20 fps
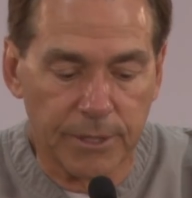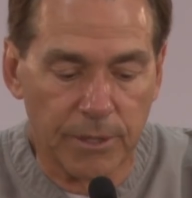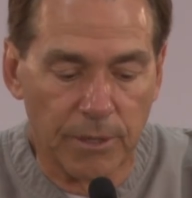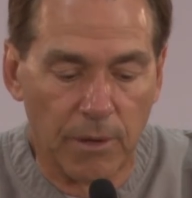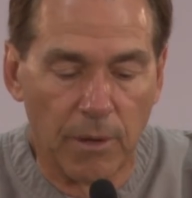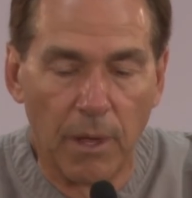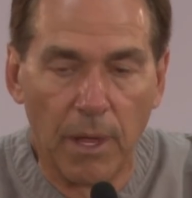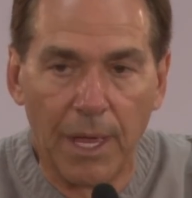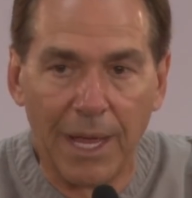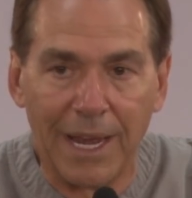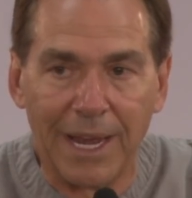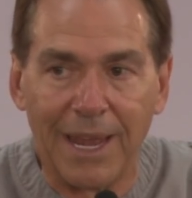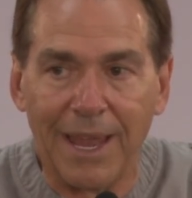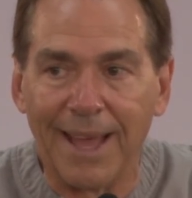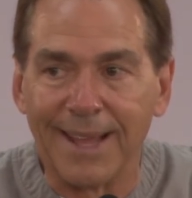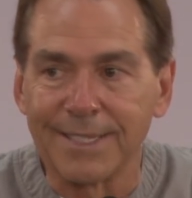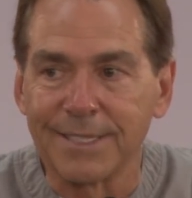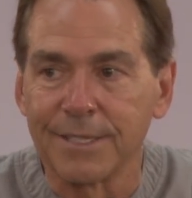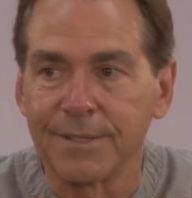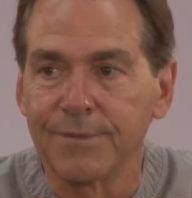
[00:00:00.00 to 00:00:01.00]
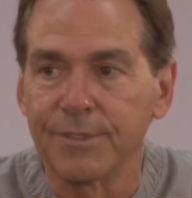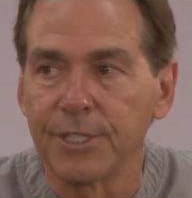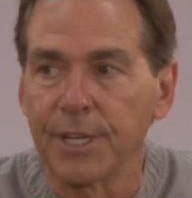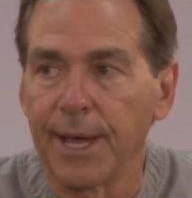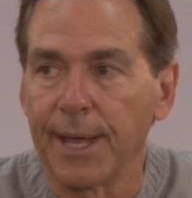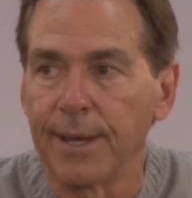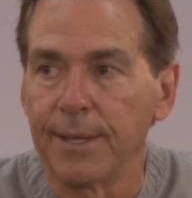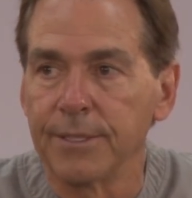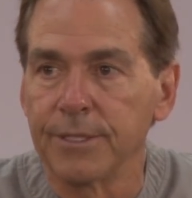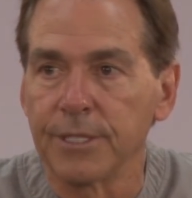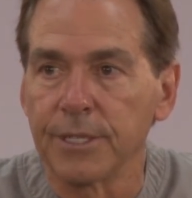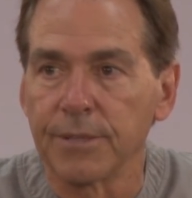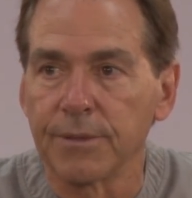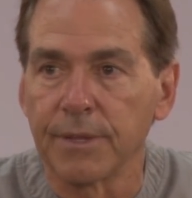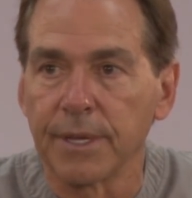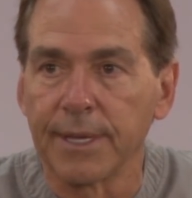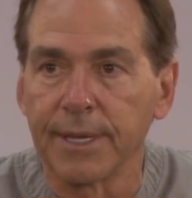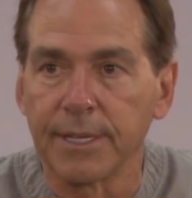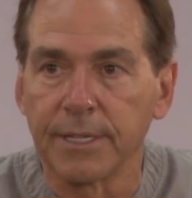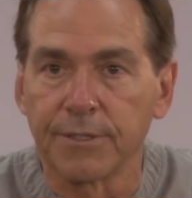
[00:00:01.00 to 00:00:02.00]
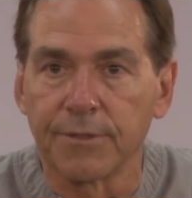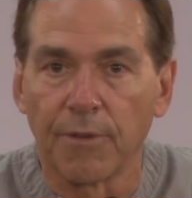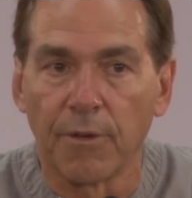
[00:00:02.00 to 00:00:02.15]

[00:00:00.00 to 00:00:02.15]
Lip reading: So lots of challenging things